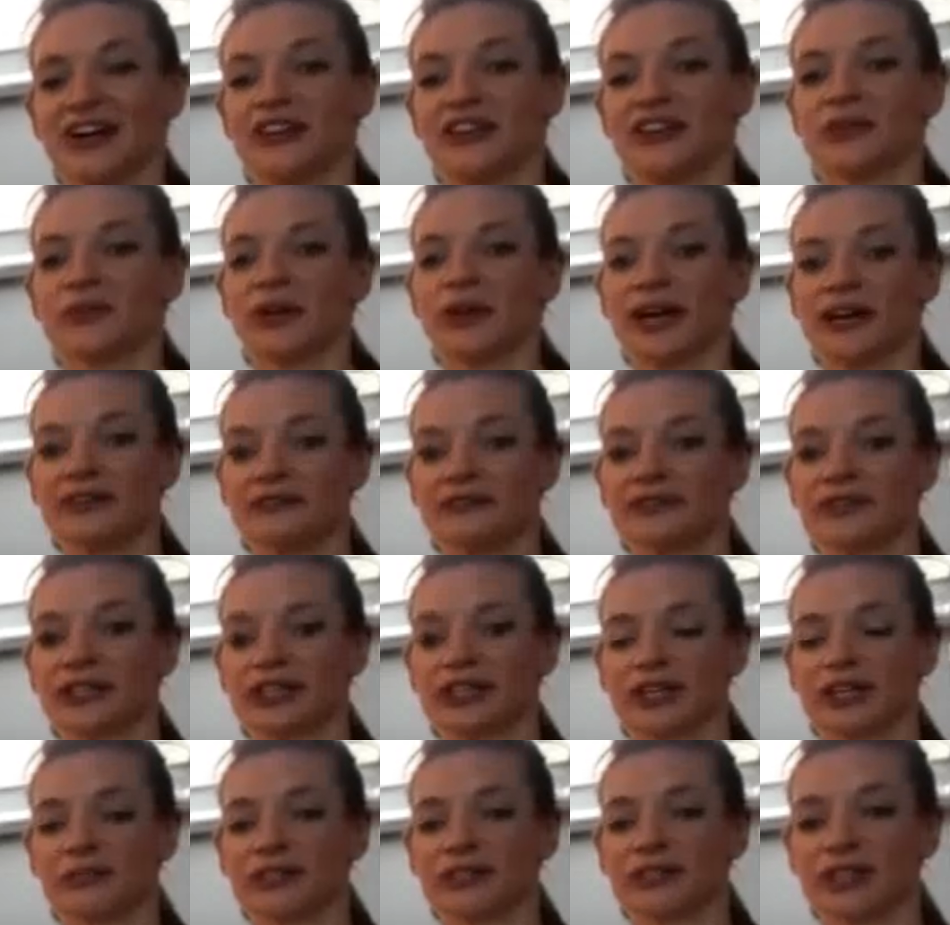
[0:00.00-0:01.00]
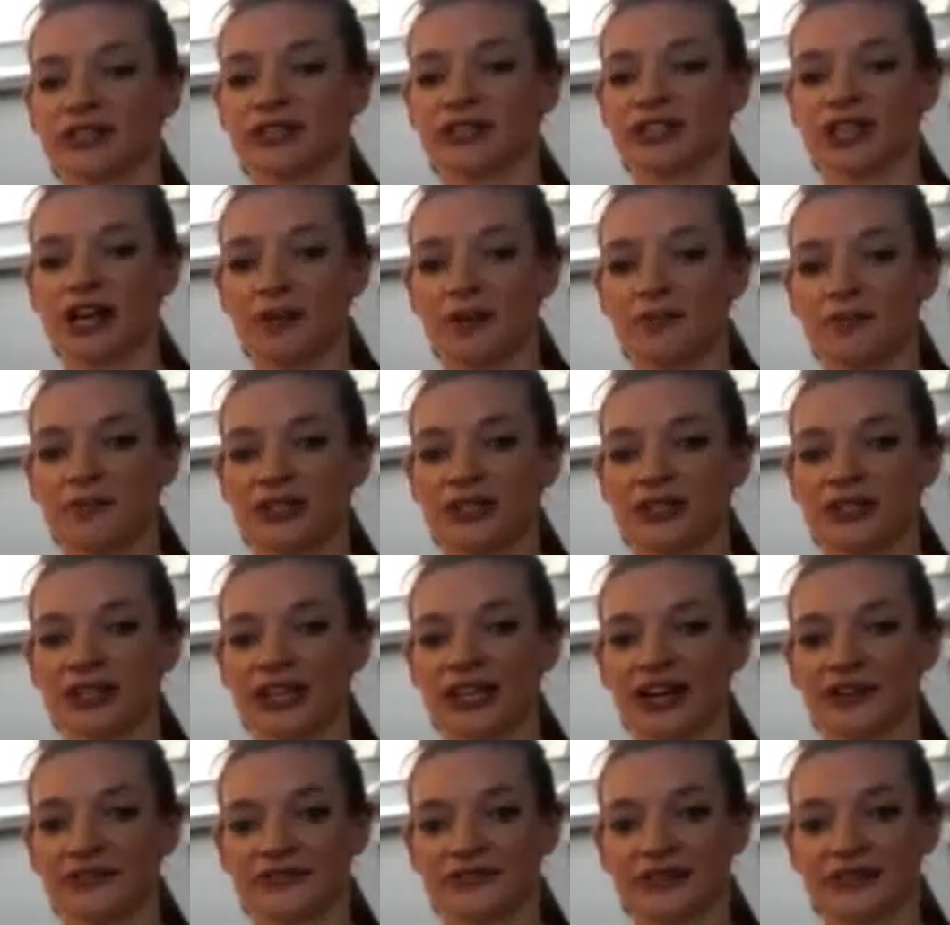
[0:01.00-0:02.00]
The right foot comes on top of the
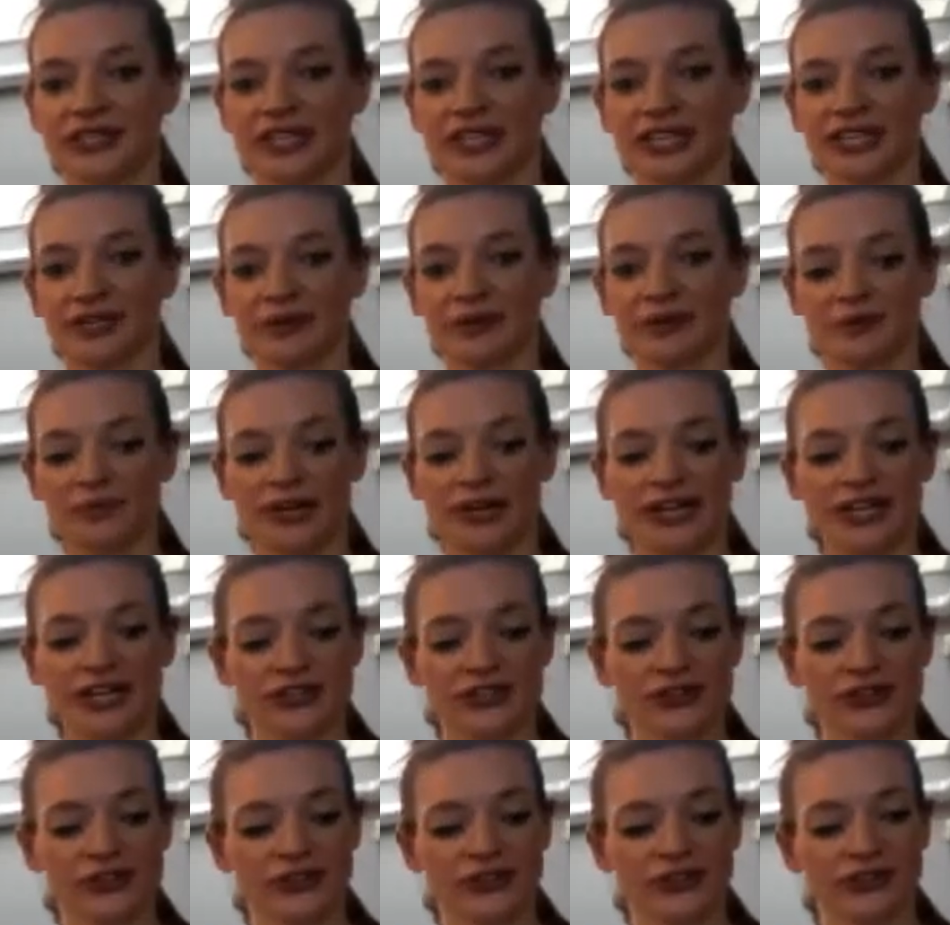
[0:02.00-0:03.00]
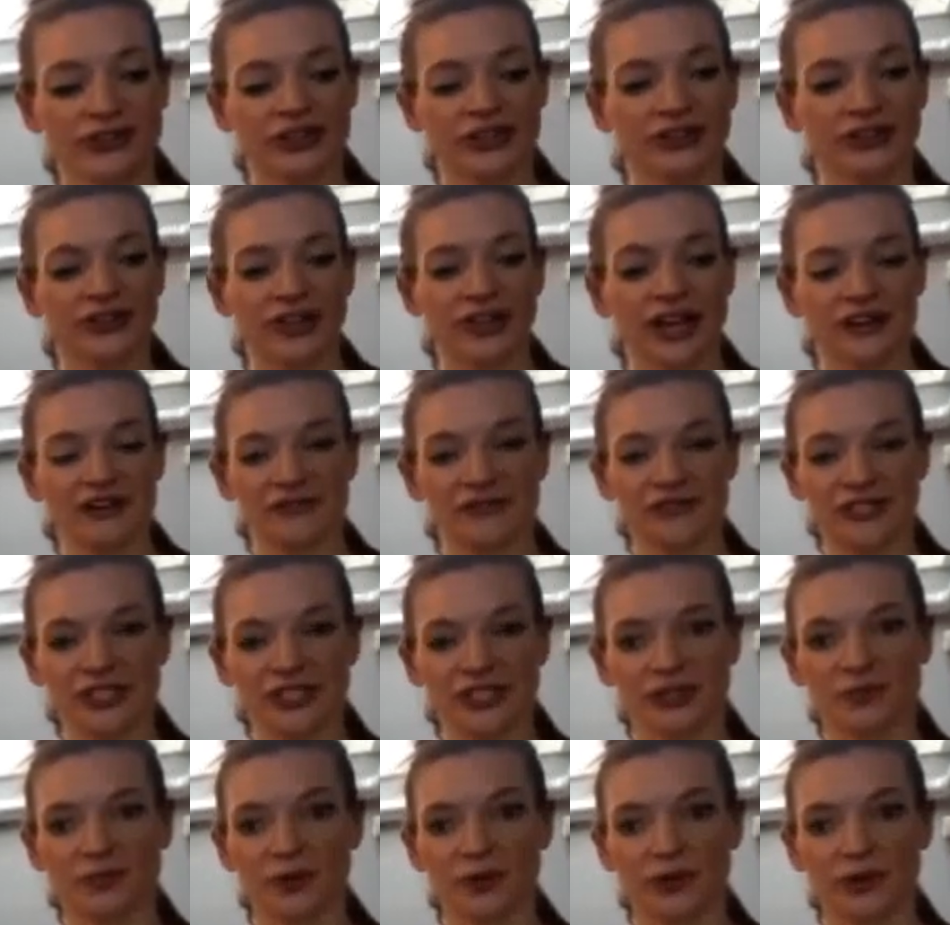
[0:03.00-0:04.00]
left knee, but make sure that the left knee
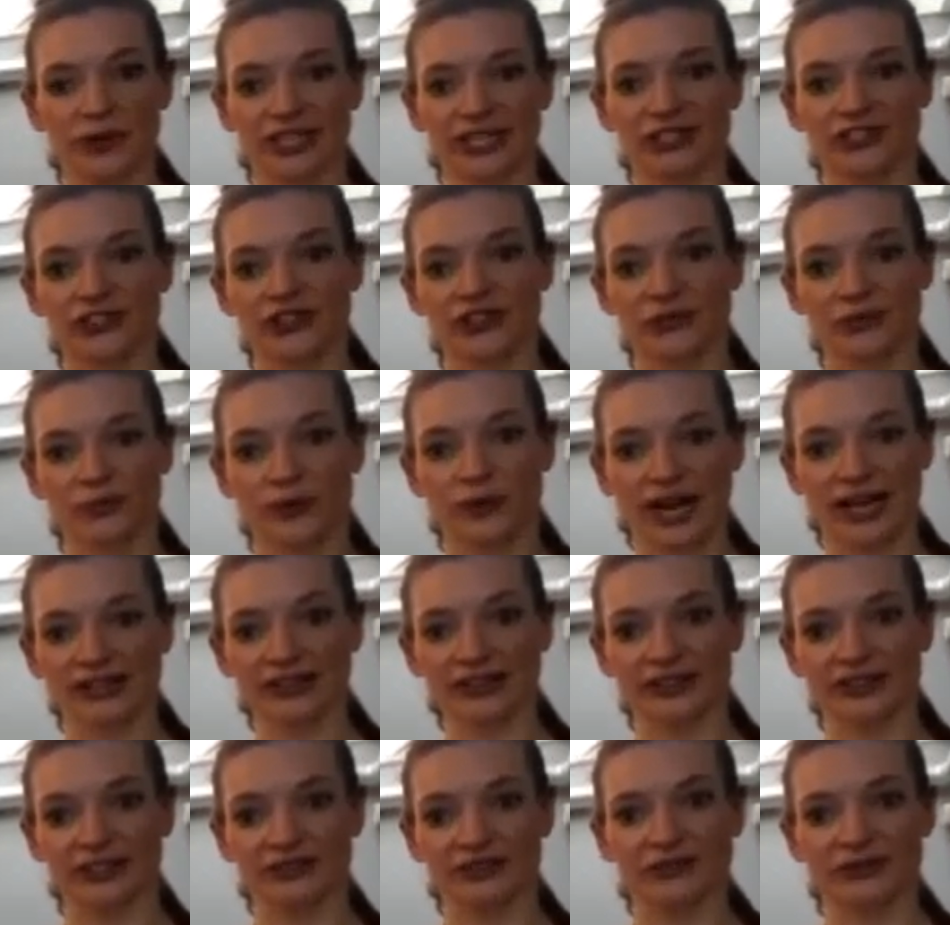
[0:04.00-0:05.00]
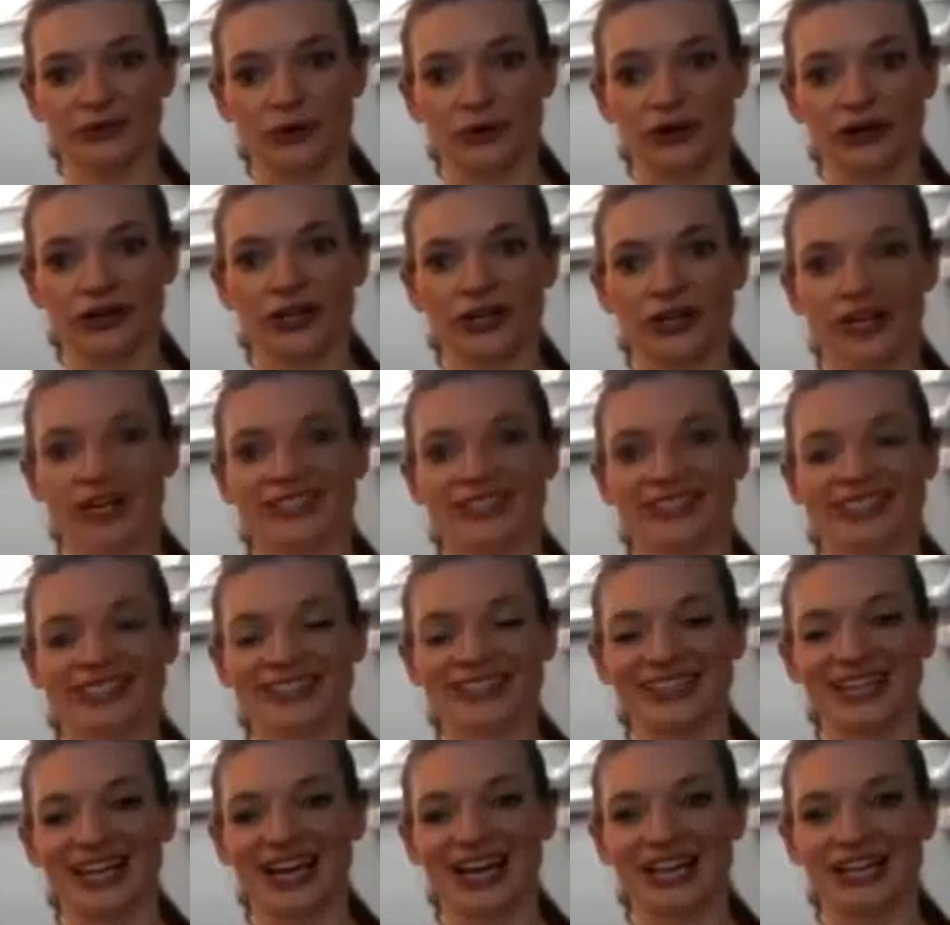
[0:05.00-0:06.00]
is pointing directly forward and it's
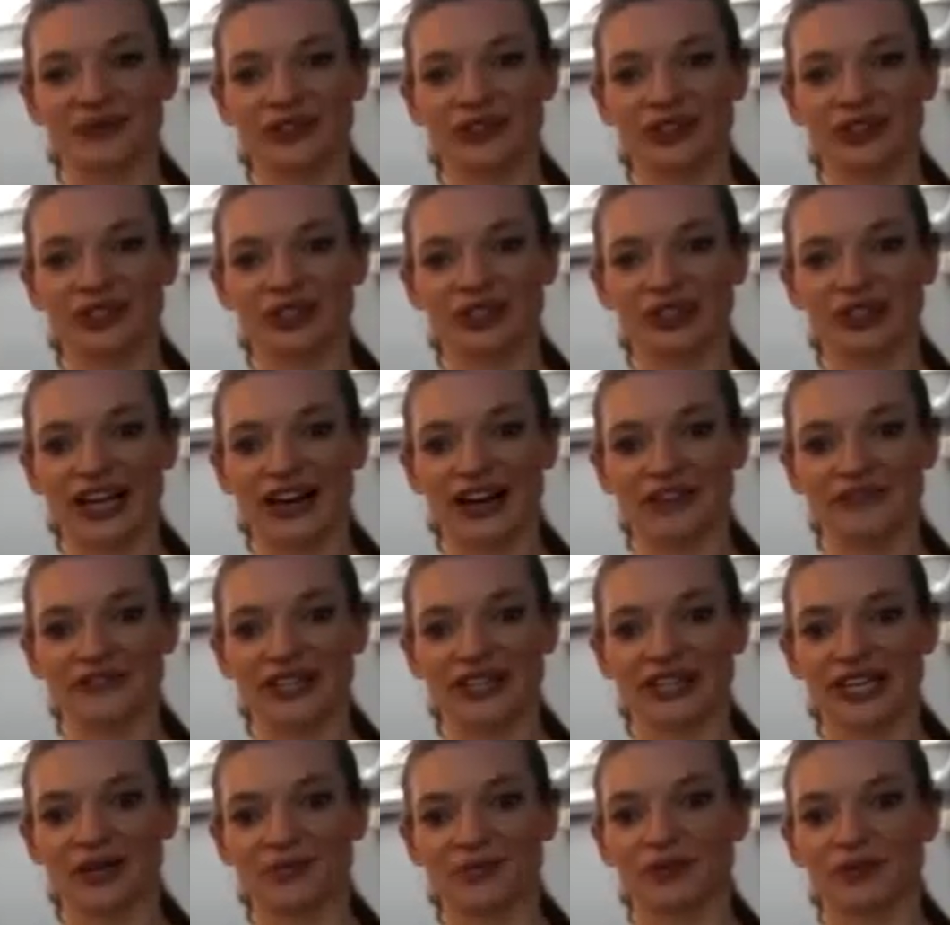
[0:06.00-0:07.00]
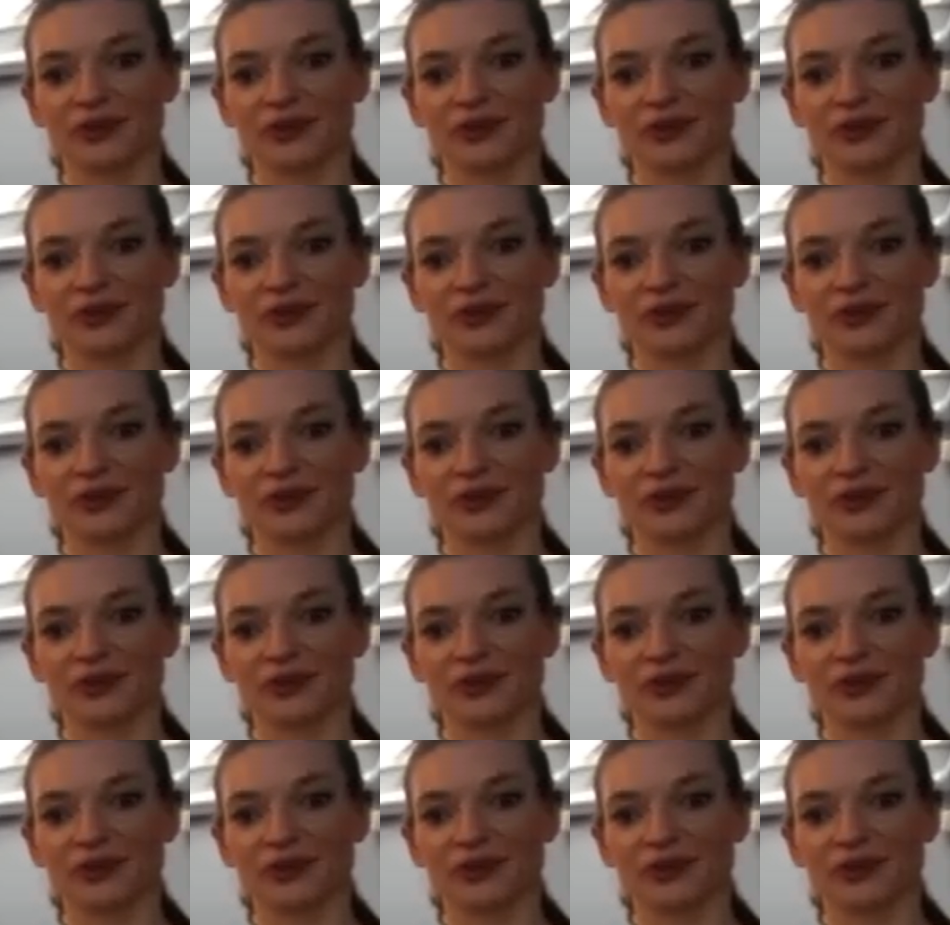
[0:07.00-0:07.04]
in line with the left hip.